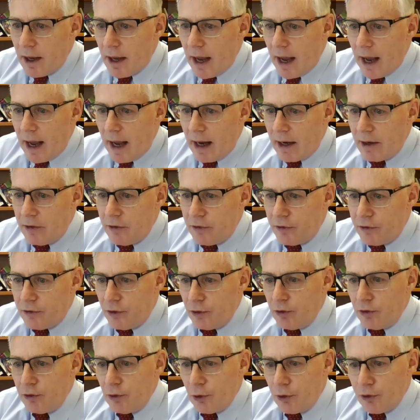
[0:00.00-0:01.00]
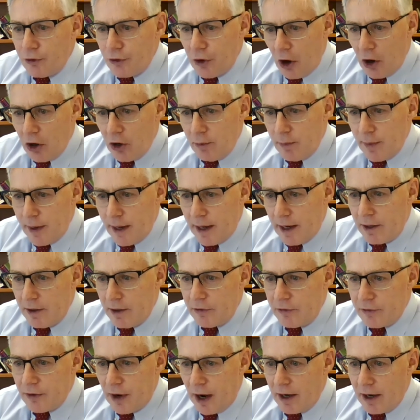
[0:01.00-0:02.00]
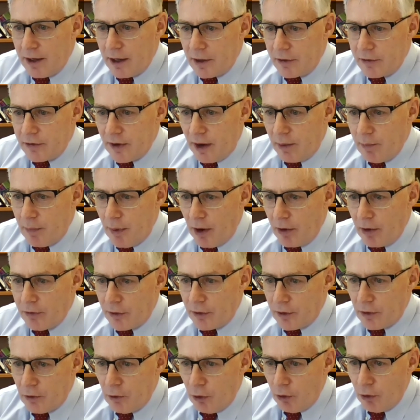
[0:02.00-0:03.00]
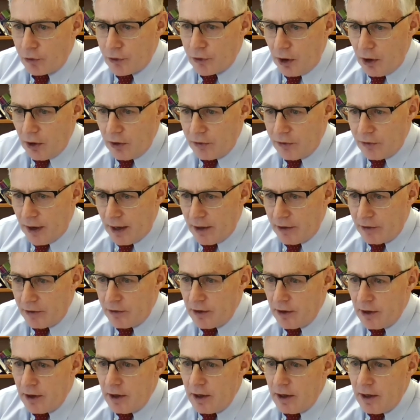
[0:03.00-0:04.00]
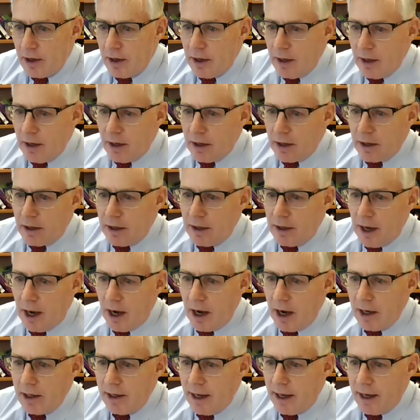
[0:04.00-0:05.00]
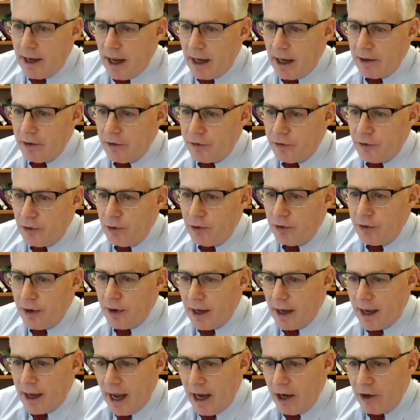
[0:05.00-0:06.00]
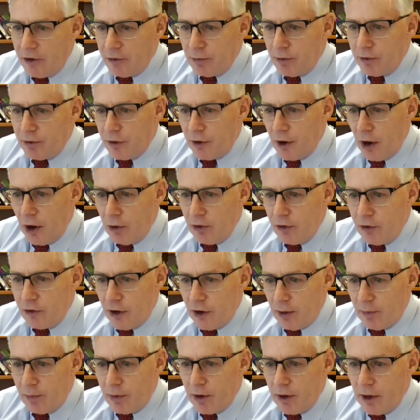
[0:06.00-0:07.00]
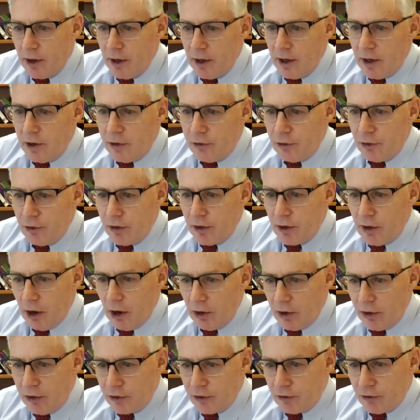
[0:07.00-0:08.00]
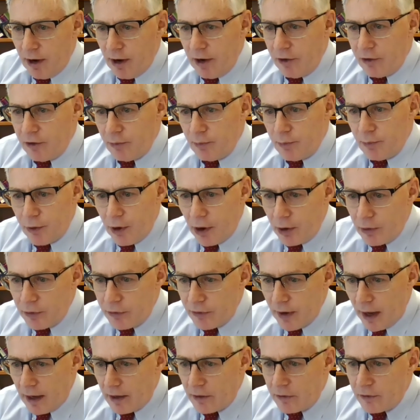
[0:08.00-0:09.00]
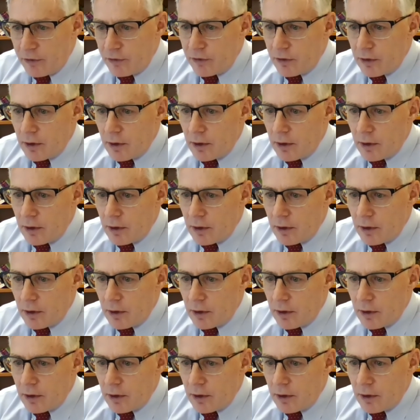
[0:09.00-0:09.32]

and student autonomy in deciding some part of the course content can highly enhance student engagement and ownership during the knowledge creation process.